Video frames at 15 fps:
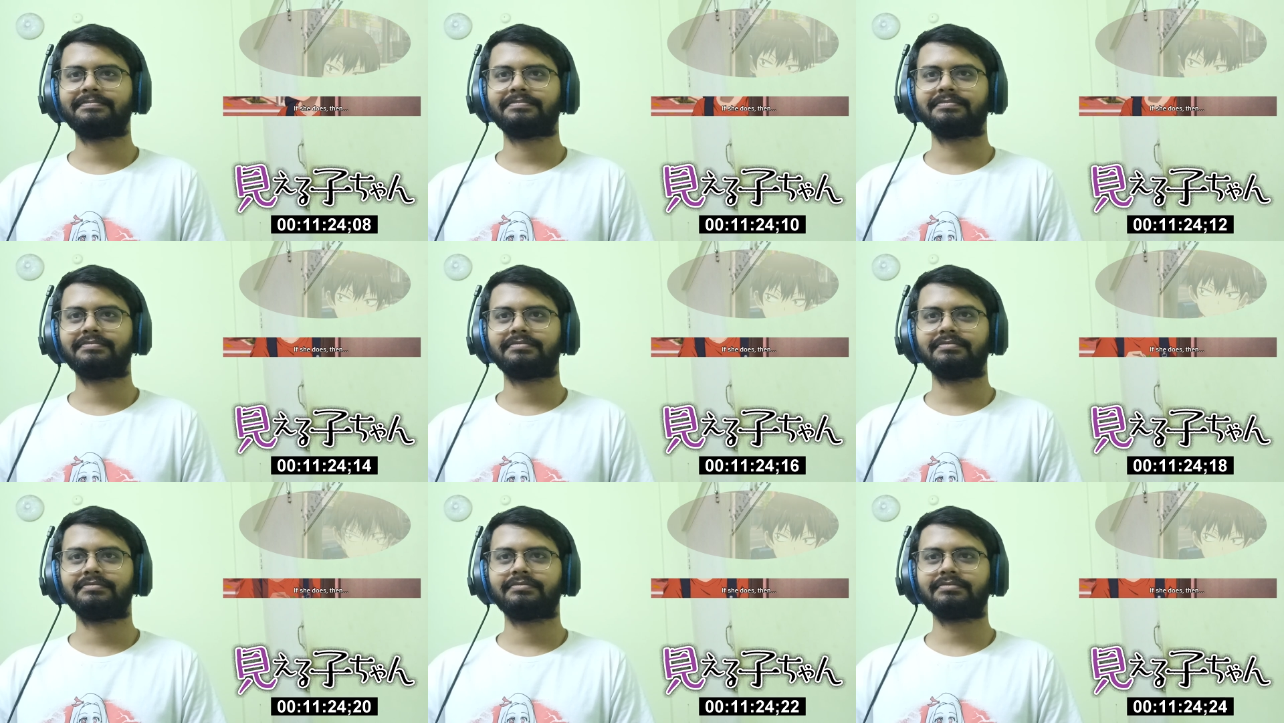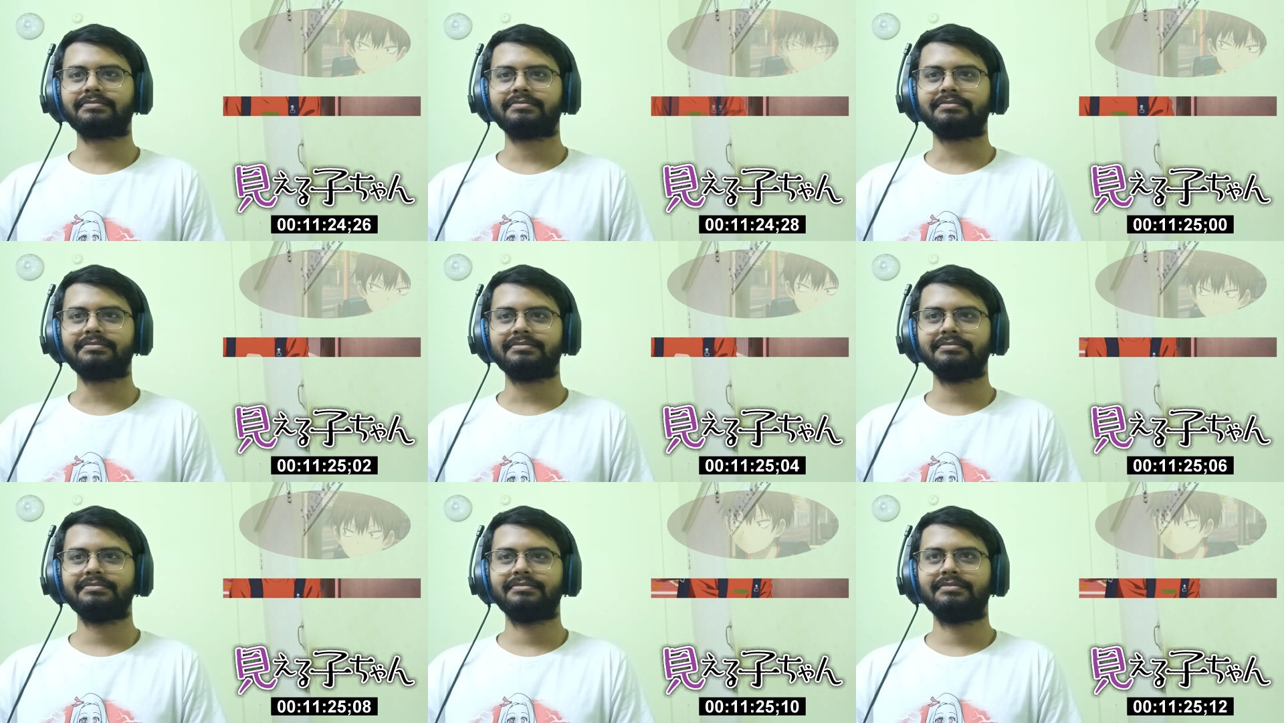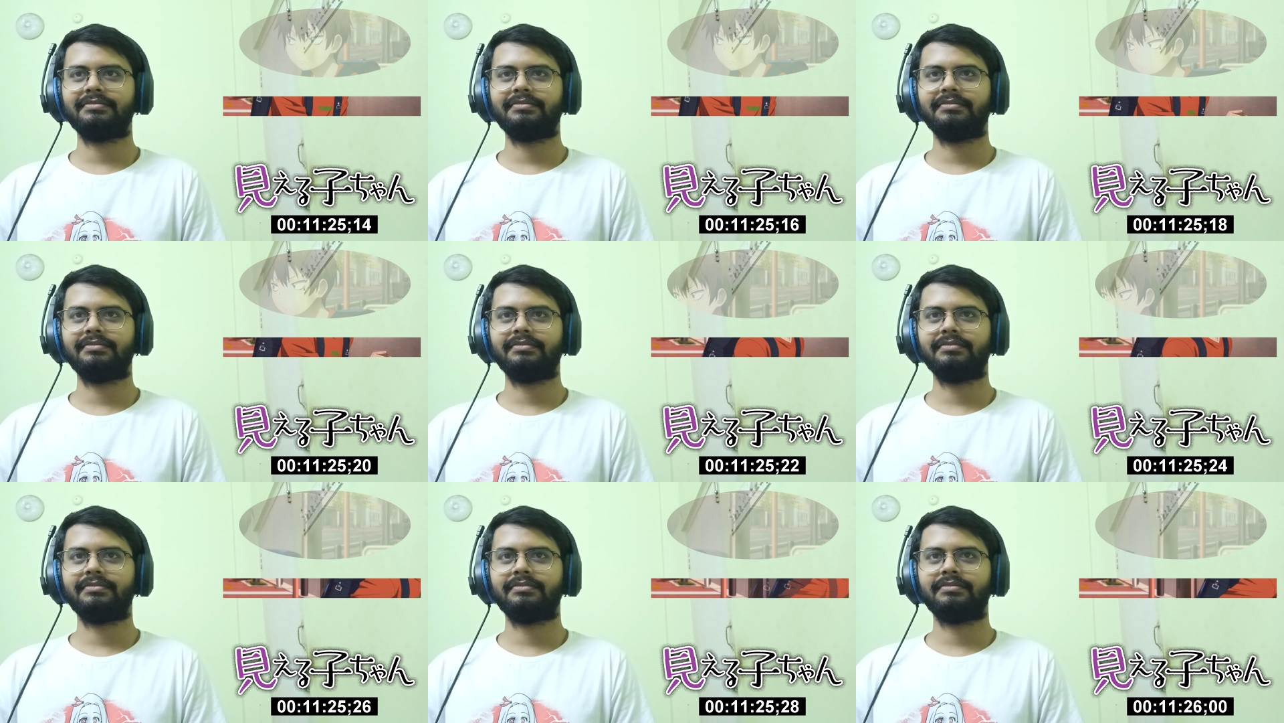
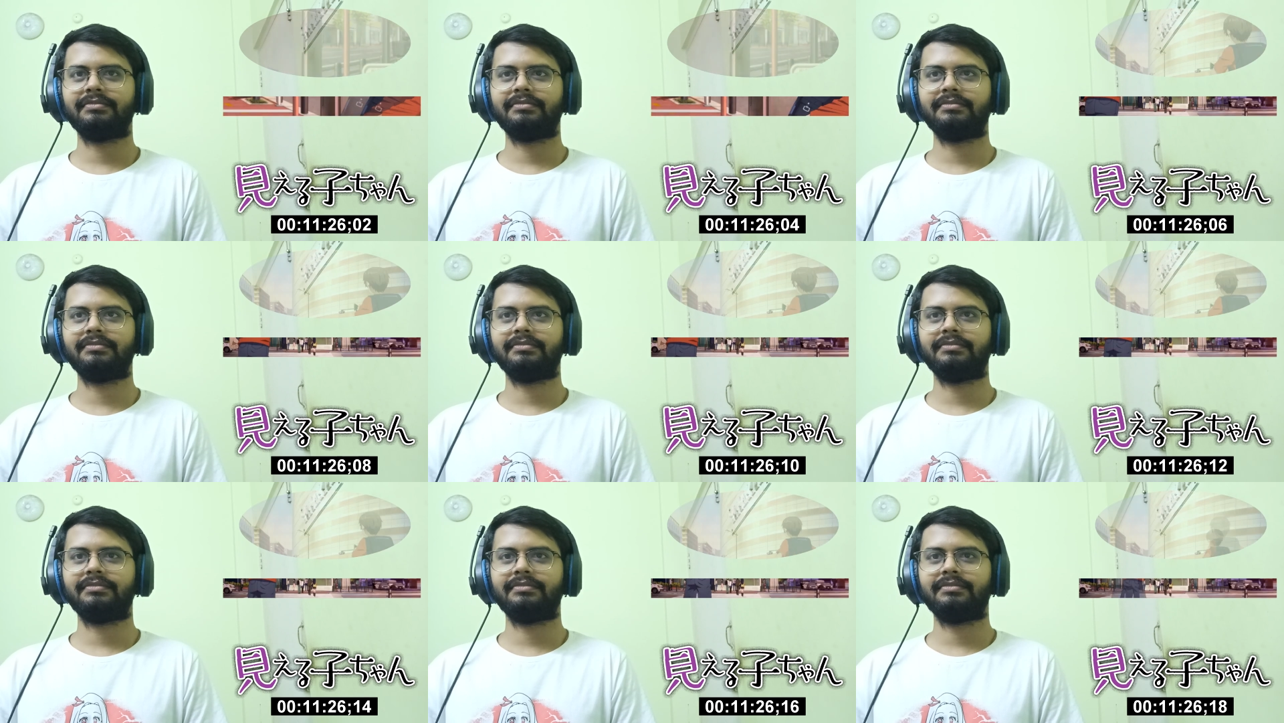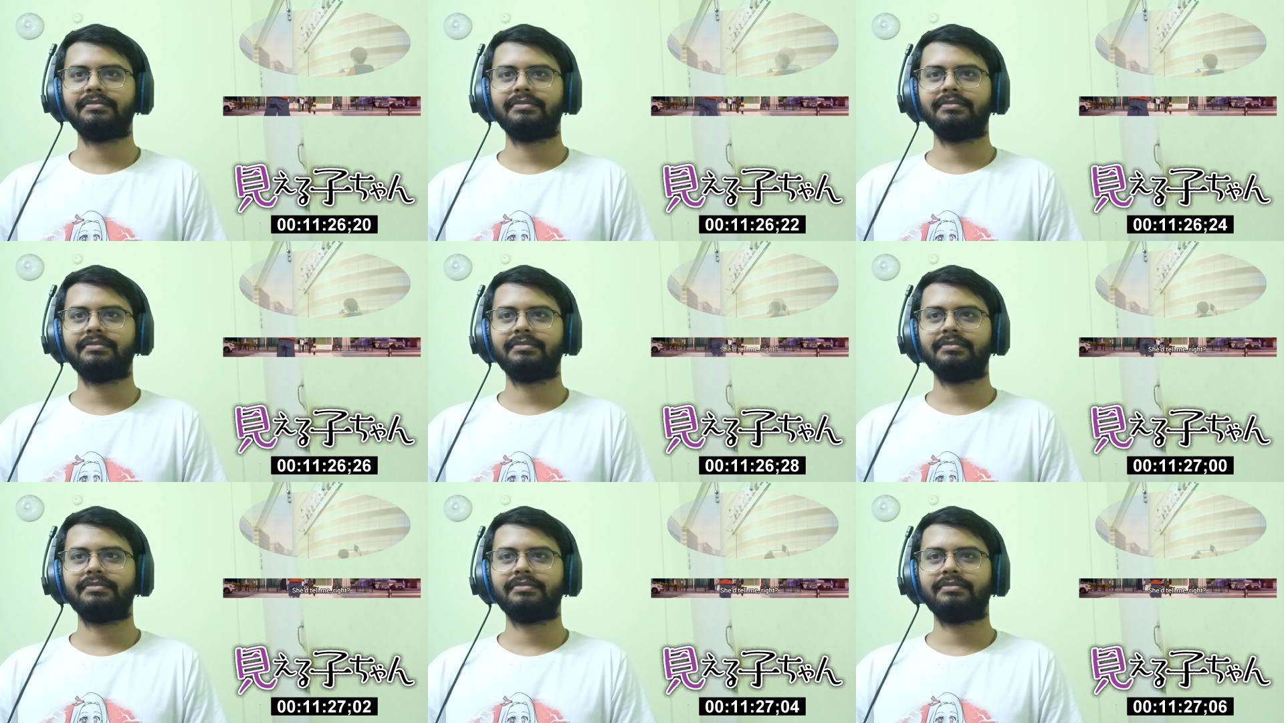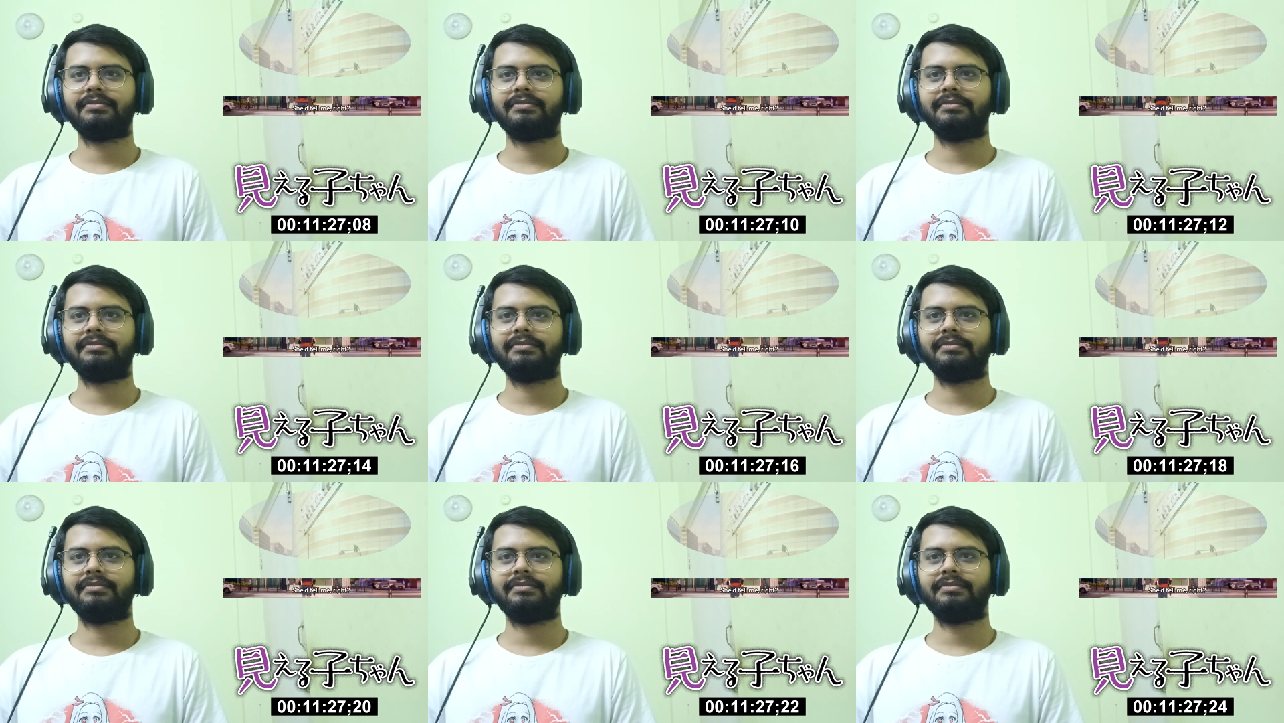
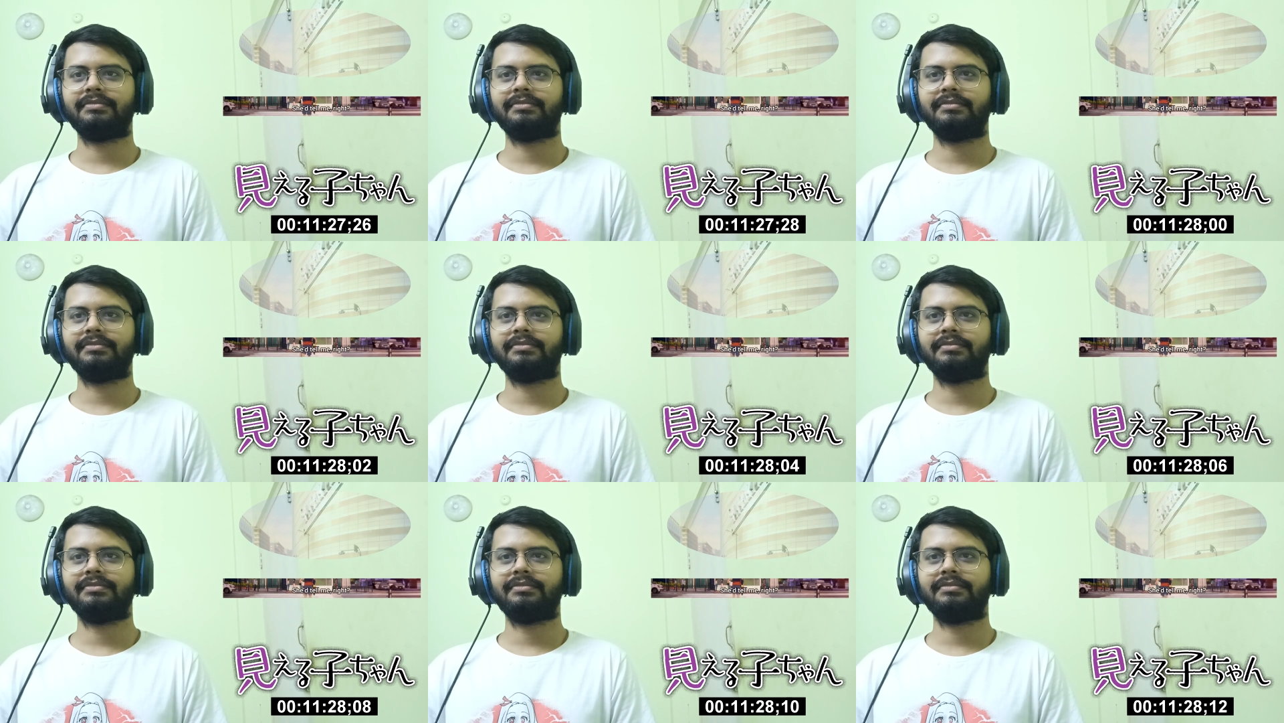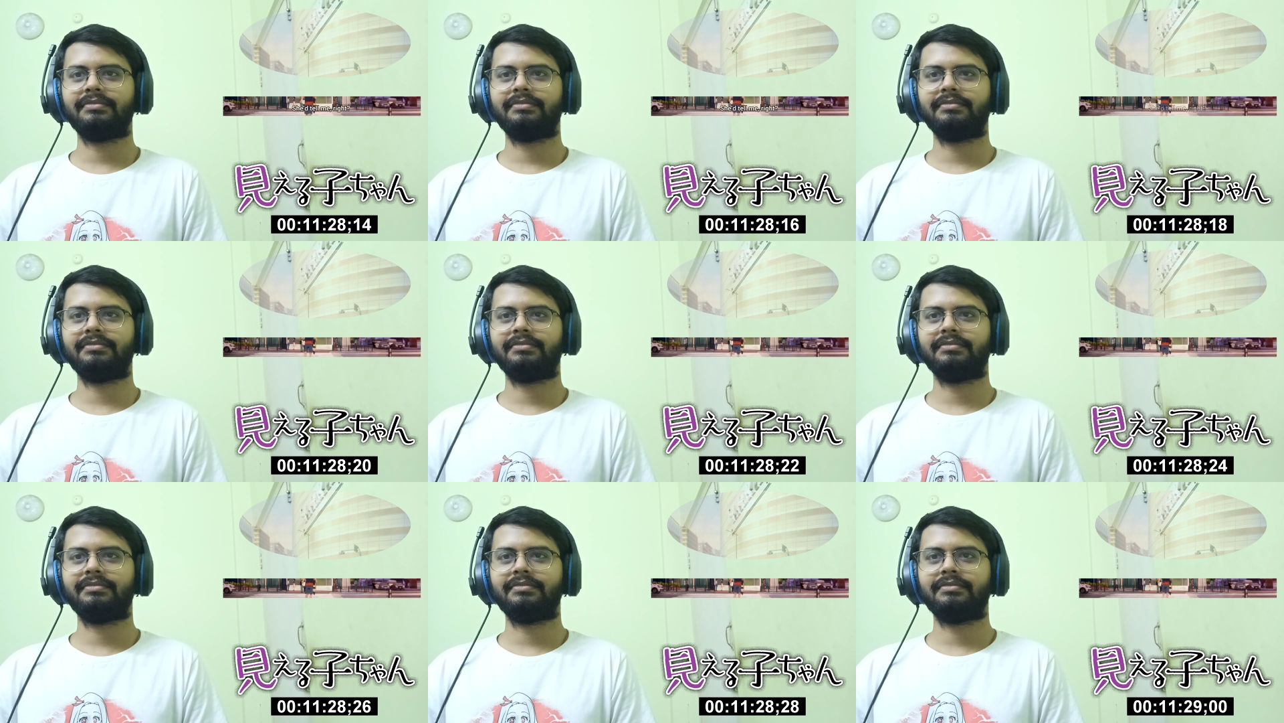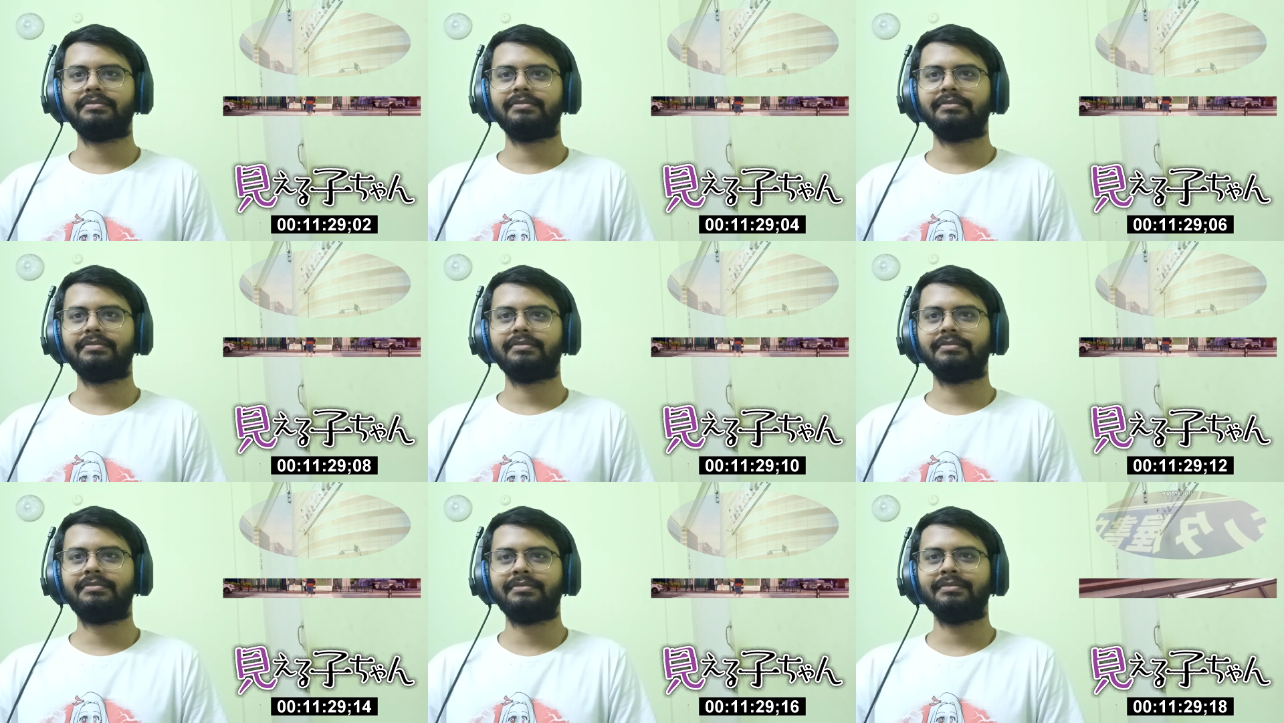(silence)